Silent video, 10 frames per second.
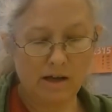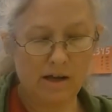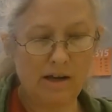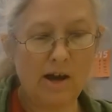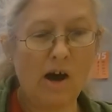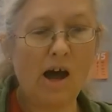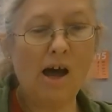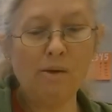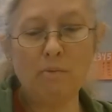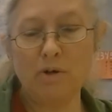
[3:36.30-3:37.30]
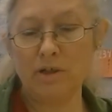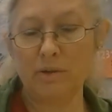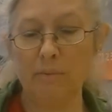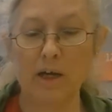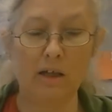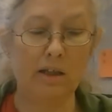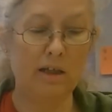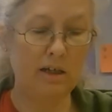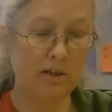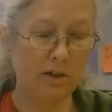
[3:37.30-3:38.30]
Now I want to make
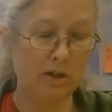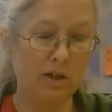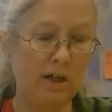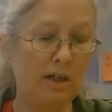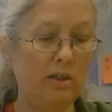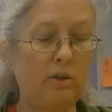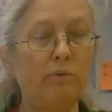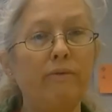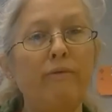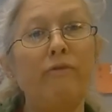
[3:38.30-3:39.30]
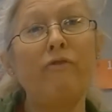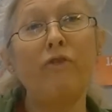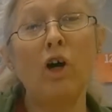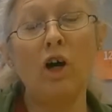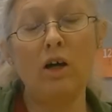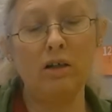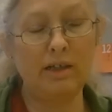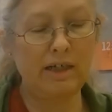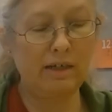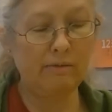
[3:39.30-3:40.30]
these turn into fall
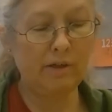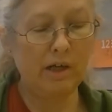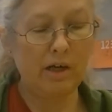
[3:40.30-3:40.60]
leaves.